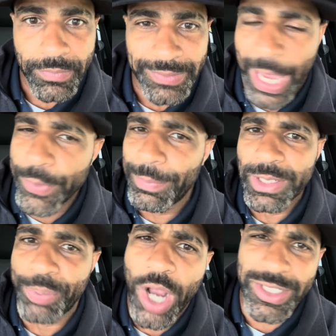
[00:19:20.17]
They were talking
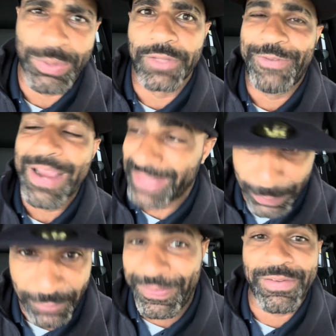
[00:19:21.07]
about LeBron James was the favorite. They
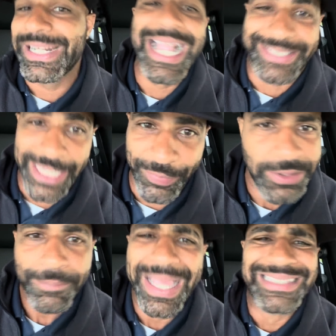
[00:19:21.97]
were the favorite in that series
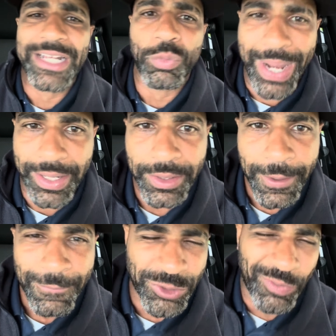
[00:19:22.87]
It didn't win.
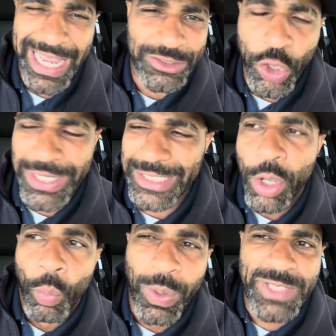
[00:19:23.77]
So really, I told you guys,
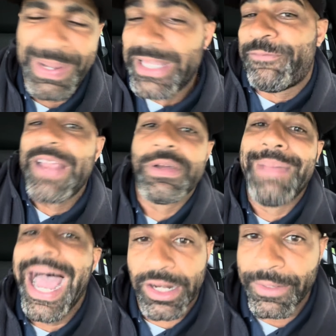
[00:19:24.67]
what does being the favorite
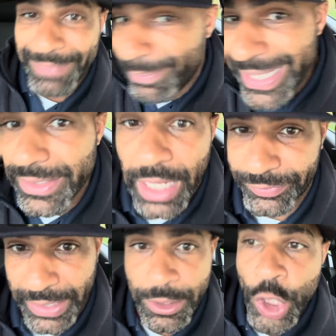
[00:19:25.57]
matter? It means
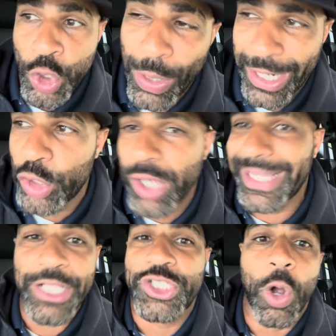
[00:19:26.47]
nothing. You got to go out
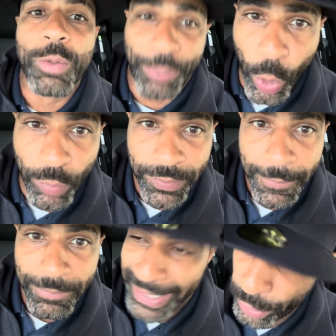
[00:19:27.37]
there and show and prove.
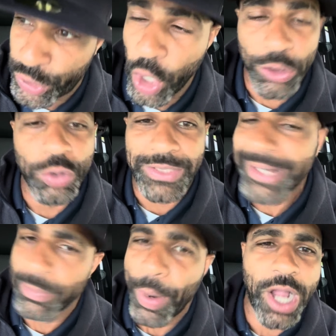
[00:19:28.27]
He Turkoglu did,
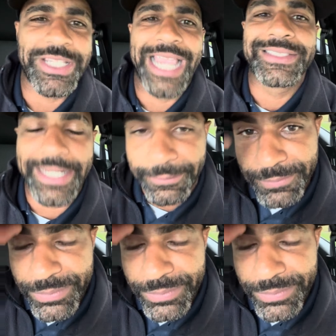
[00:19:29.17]
LeBron James didn't.